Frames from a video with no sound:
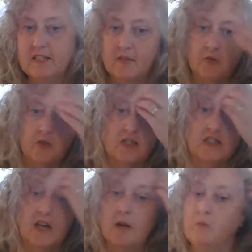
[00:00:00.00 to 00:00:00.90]
is the
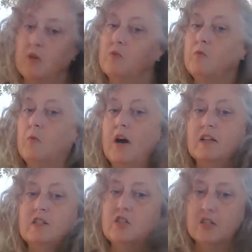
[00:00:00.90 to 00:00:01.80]
first time you've
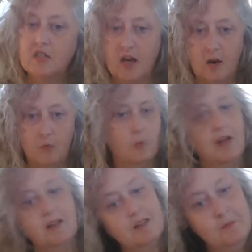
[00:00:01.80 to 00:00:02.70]
watched, um,
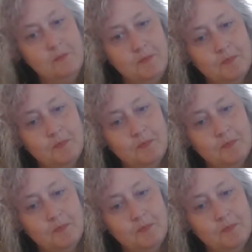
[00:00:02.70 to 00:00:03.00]
welcome.